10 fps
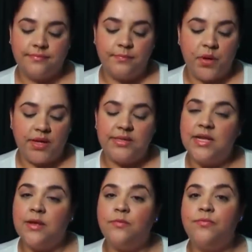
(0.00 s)
but
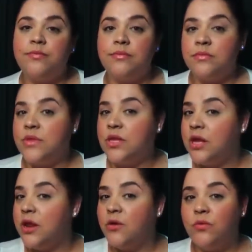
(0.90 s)

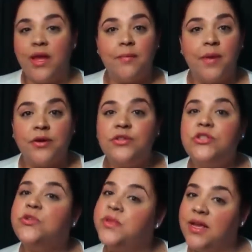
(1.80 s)
like parents
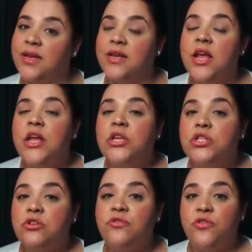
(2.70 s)
do what they
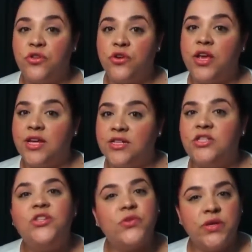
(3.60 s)
do for their kids.
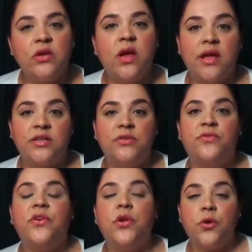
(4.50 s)
You do what you gotta do
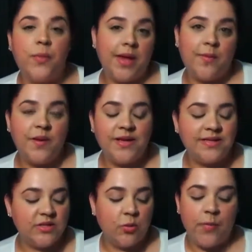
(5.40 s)
for your
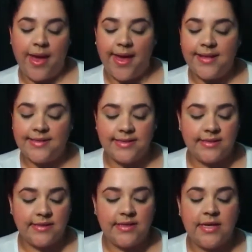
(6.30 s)
babies, your pets.
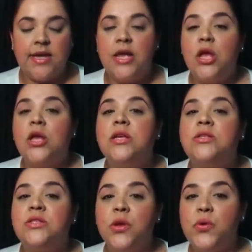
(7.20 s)

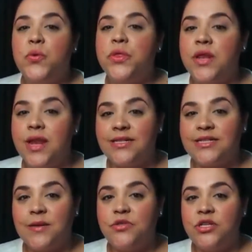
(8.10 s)
So the next
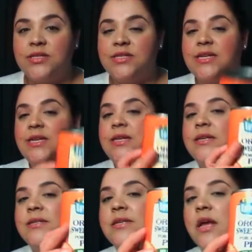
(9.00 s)
subject is